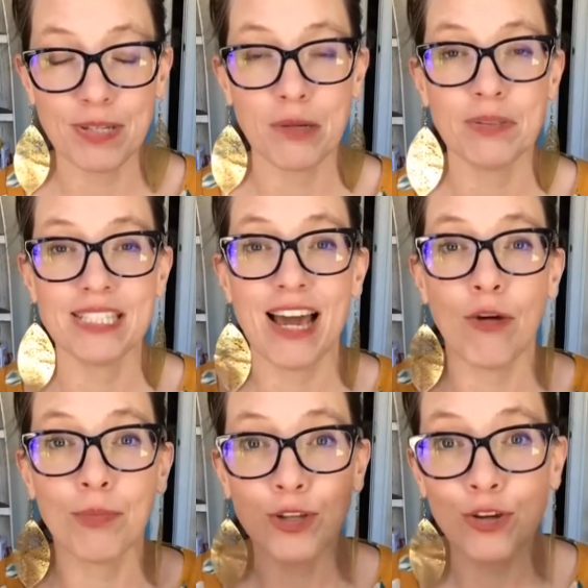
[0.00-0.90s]
be able to
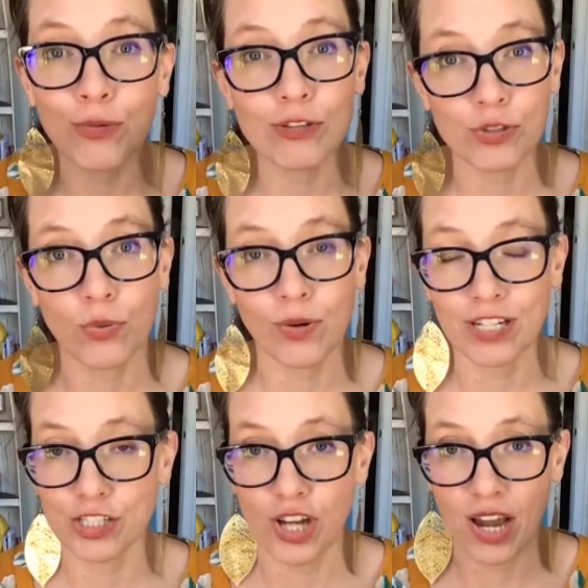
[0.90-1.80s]
help you soar
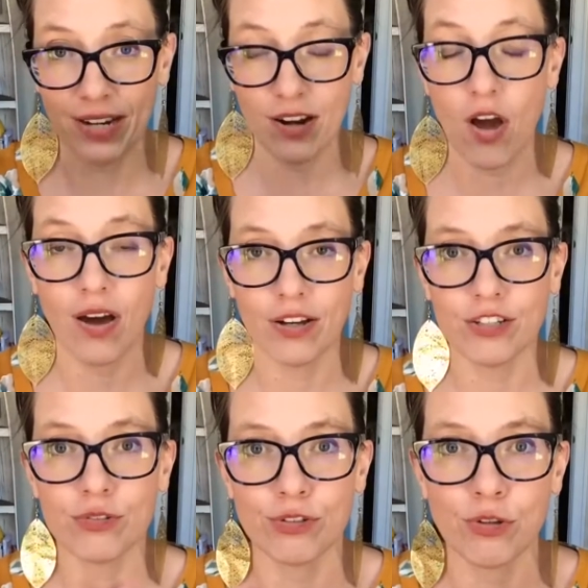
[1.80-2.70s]
and shine on
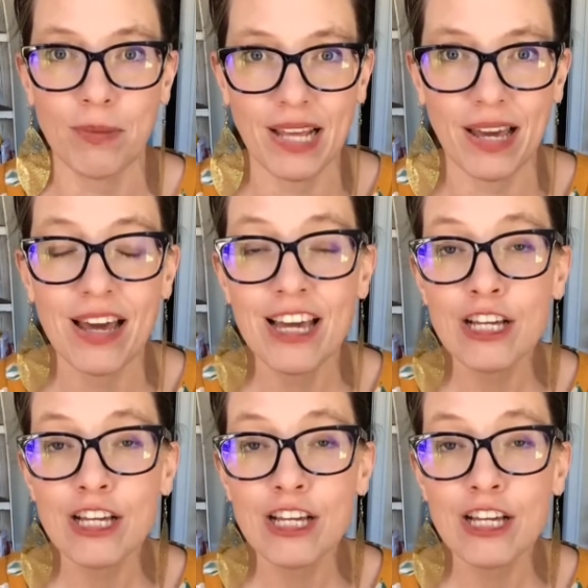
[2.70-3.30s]
social media.